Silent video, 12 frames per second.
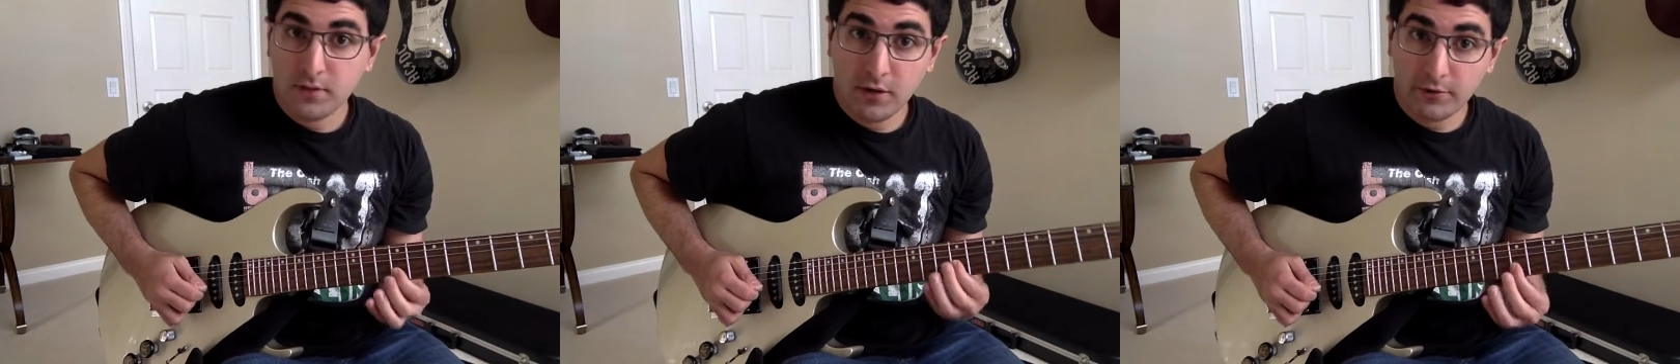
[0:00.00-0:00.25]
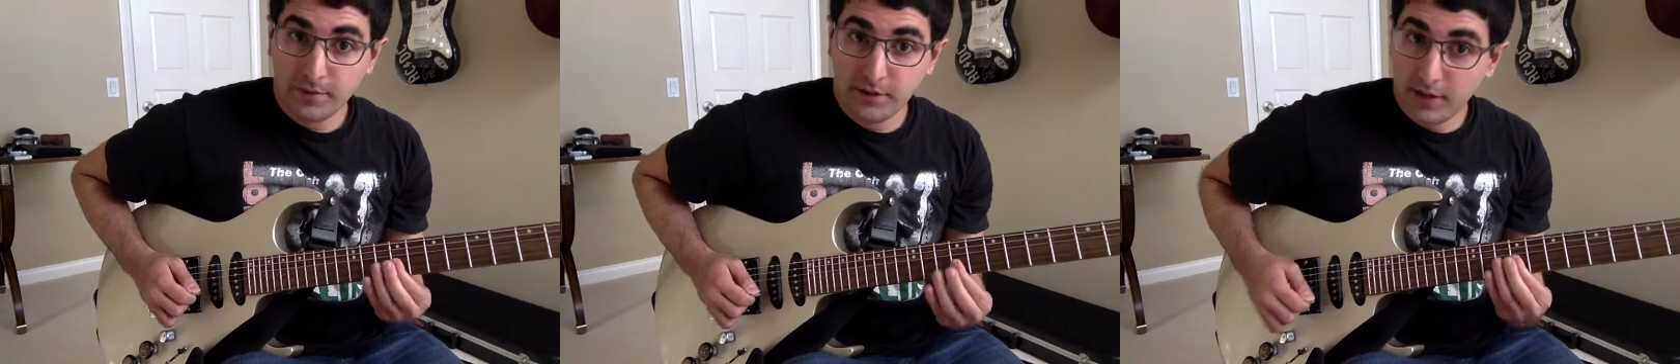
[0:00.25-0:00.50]

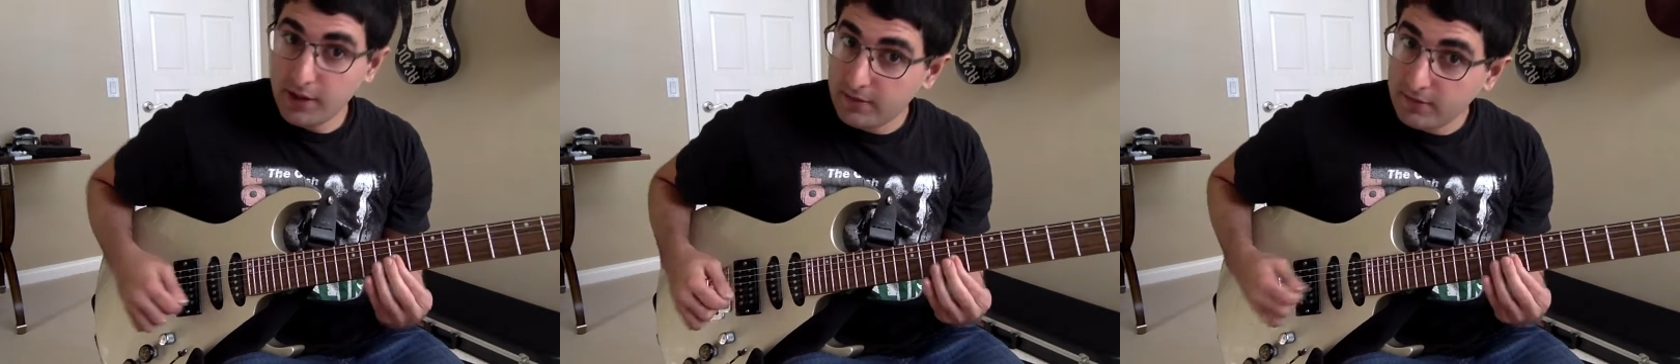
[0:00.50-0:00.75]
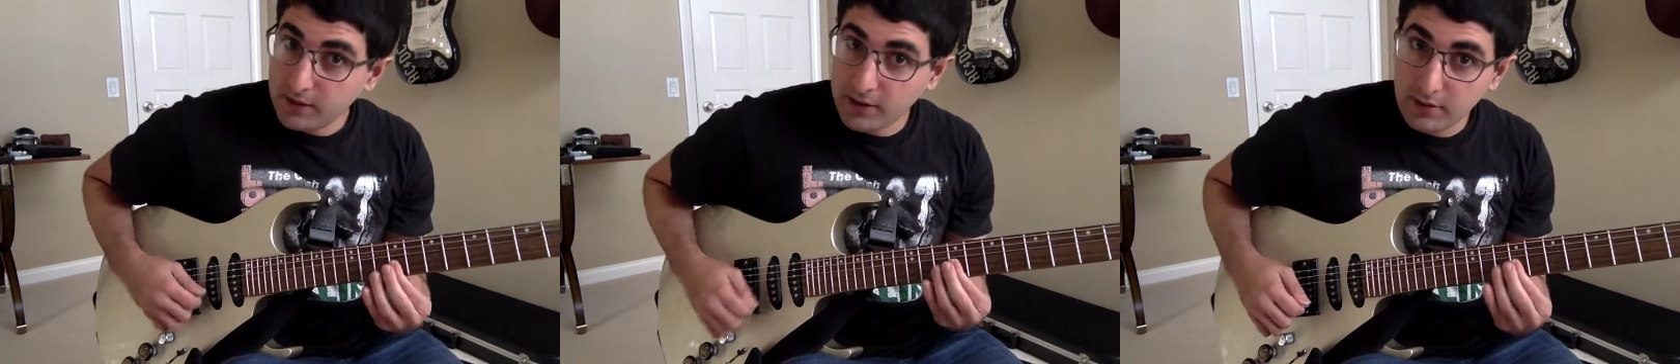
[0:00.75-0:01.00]
Oh, speaking of
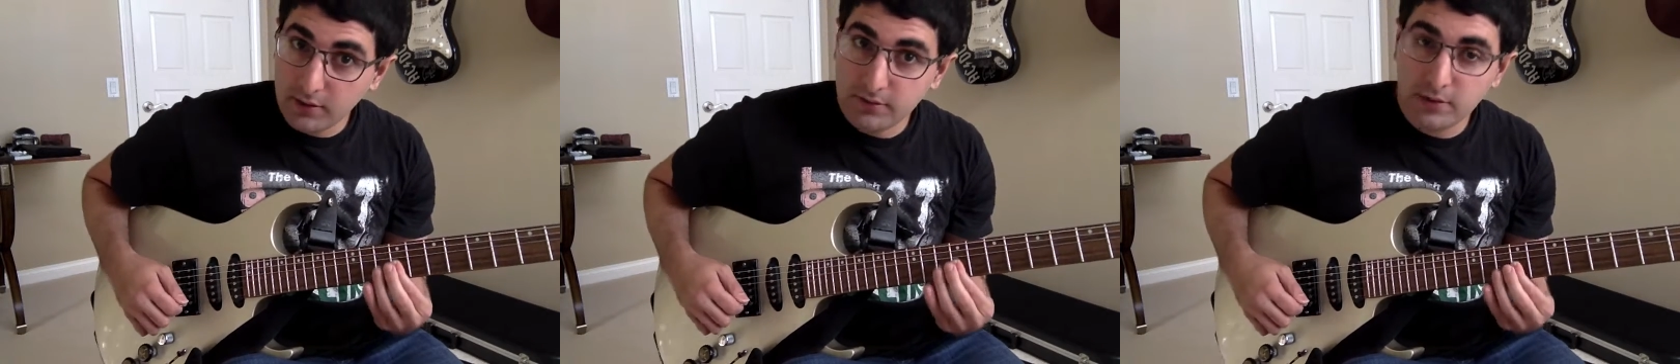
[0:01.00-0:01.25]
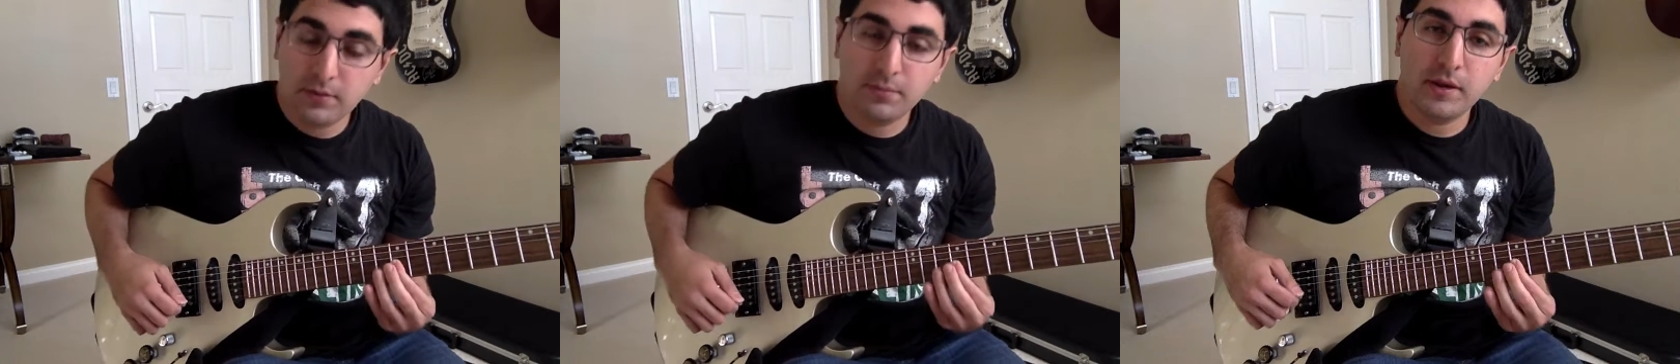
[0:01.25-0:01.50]
that note,
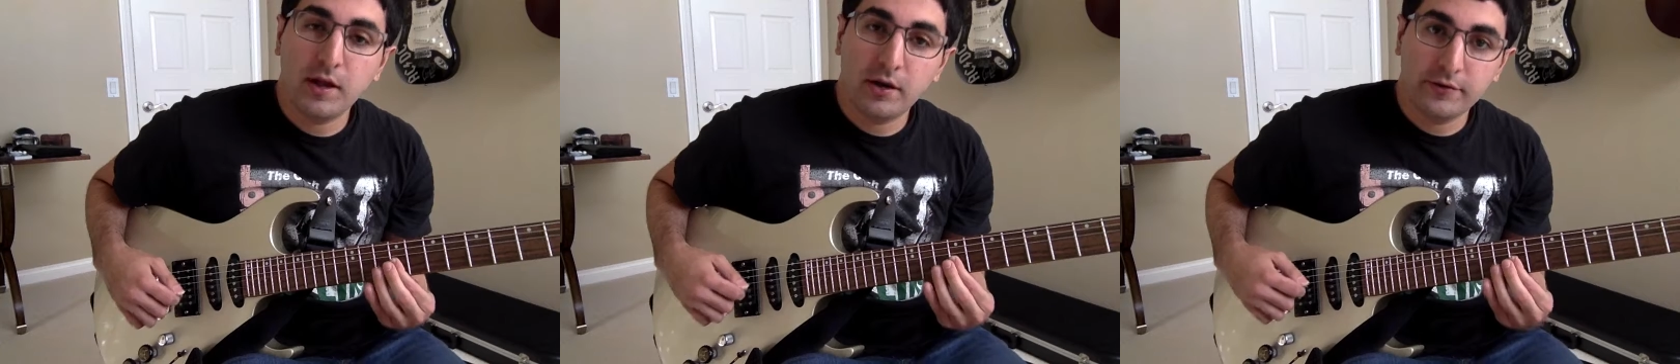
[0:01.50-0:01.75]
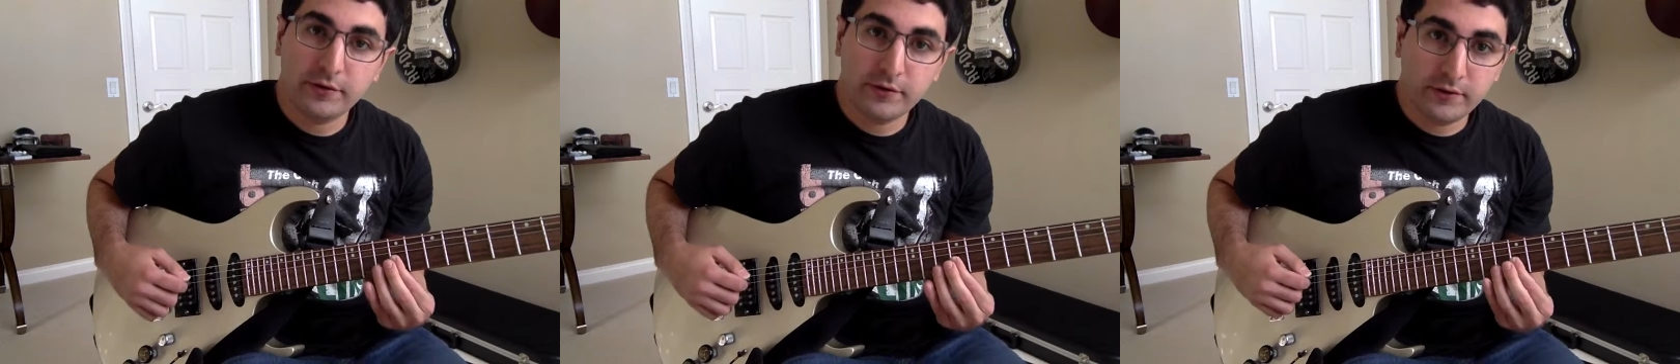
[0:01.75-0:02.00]
you can play
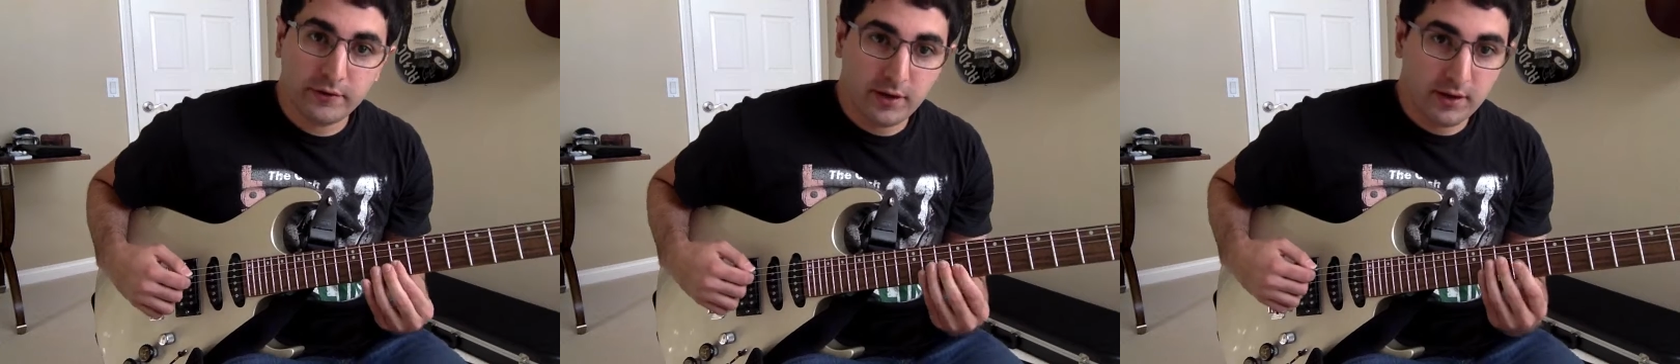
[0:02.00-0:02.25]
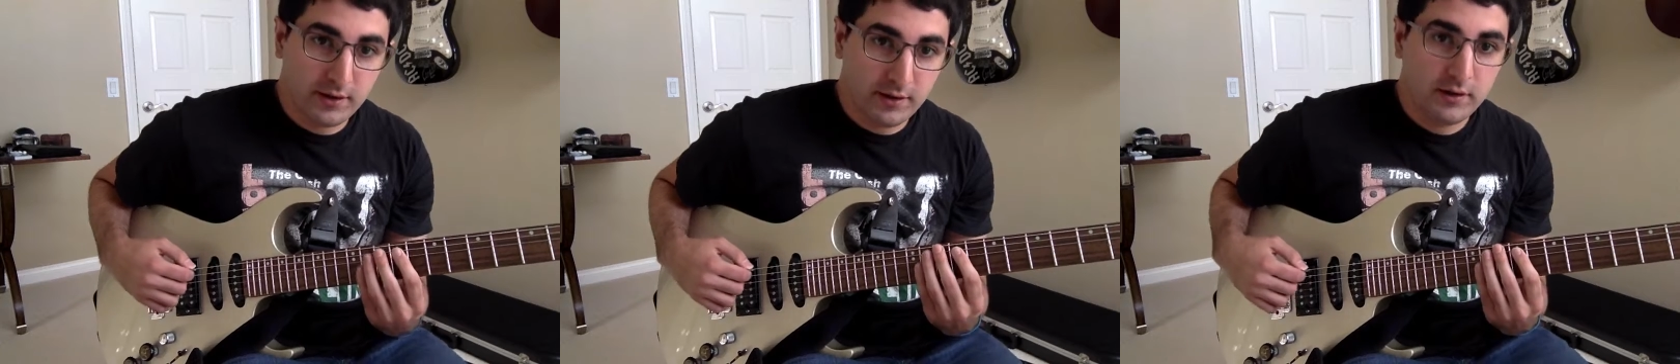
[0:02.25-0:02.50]
also
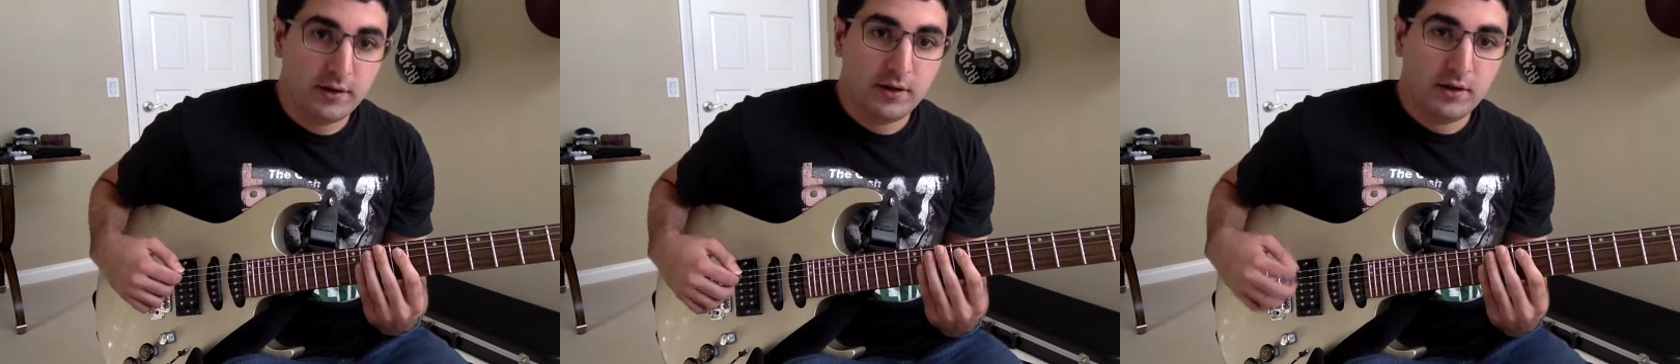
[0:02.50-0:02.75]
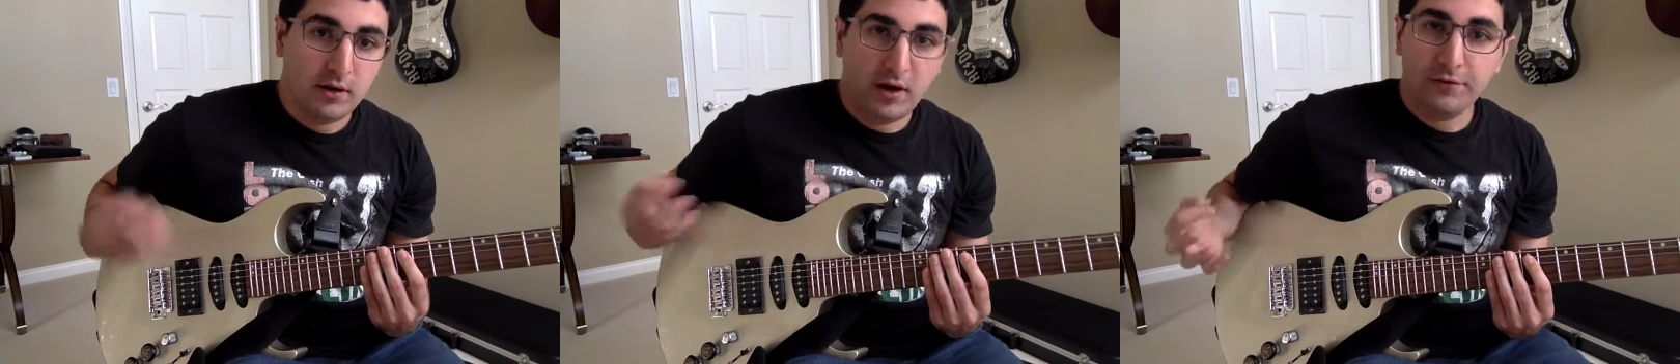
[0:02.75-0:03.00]

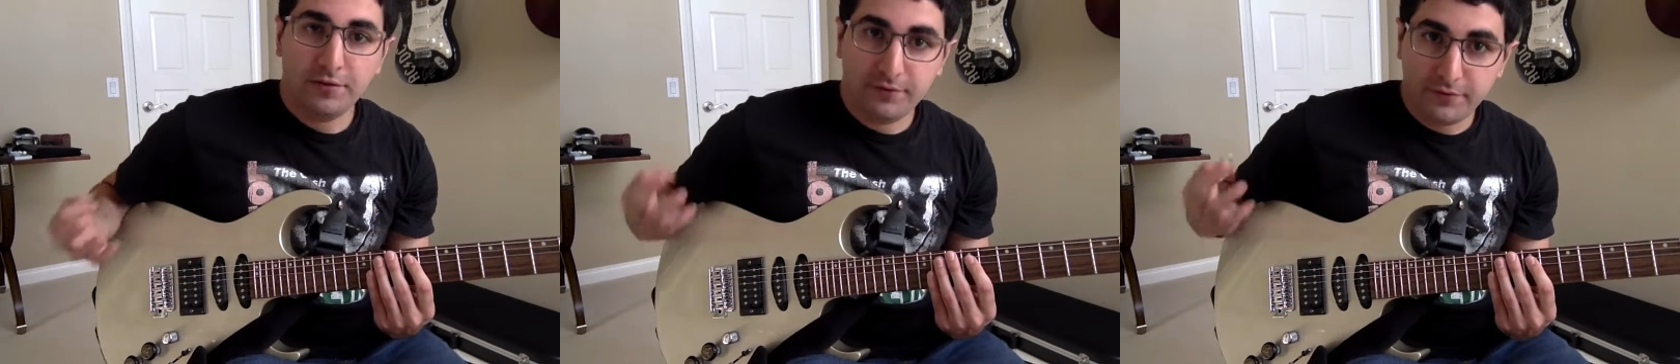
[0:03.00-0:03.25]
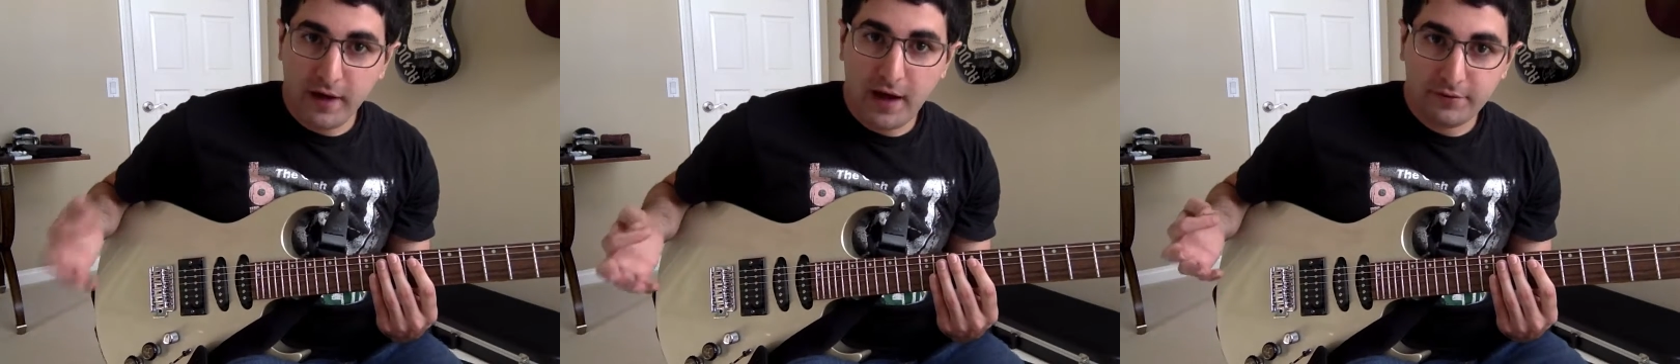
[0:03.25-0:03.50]
off the
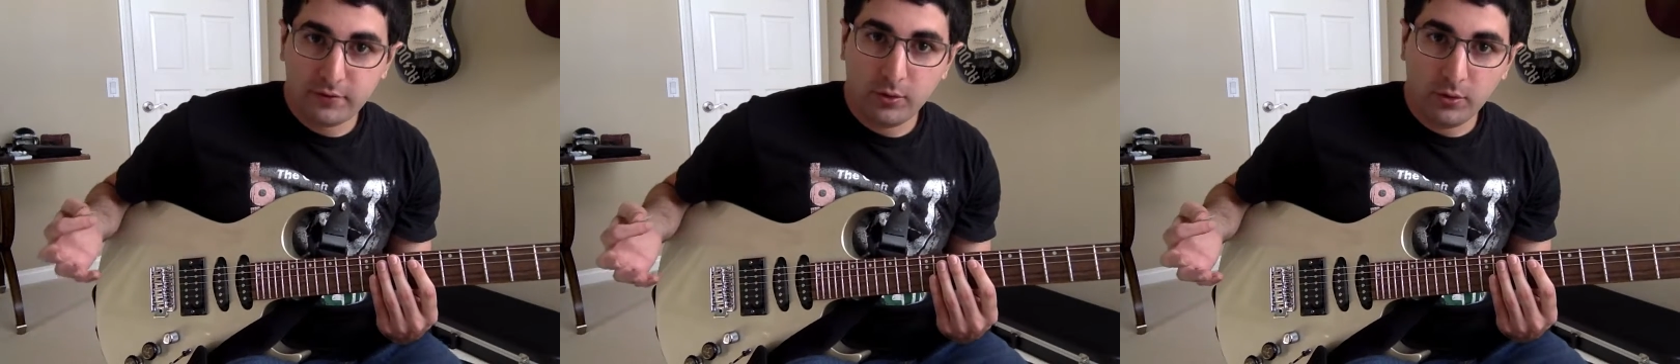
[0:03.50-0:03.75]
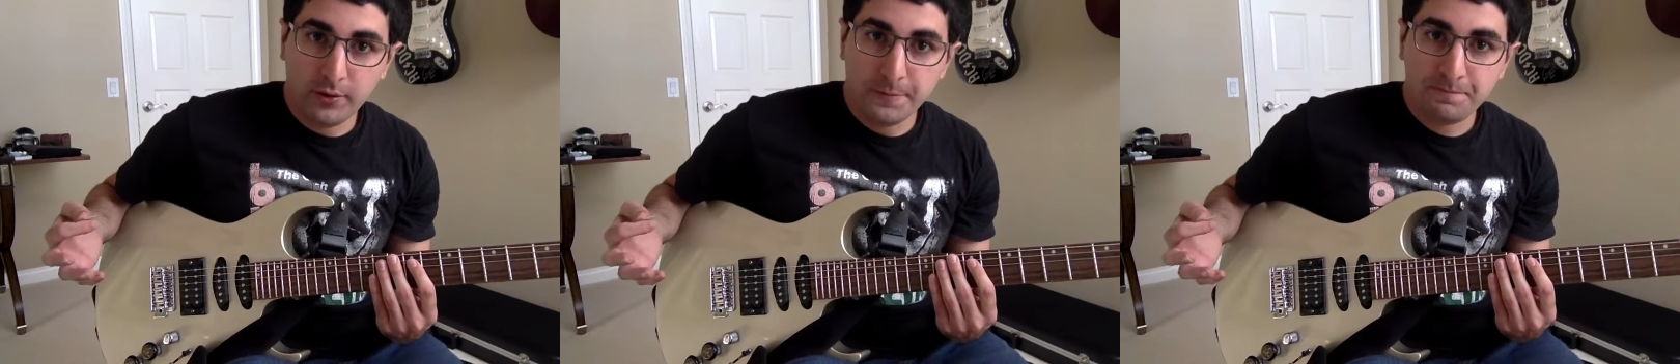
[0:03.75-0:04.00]
5
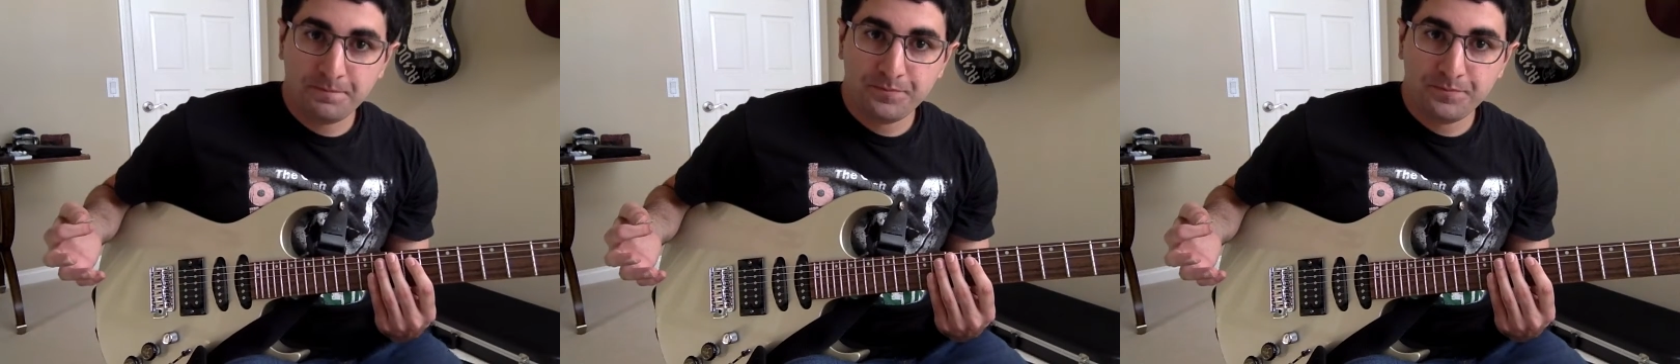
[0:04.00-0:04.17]
chord,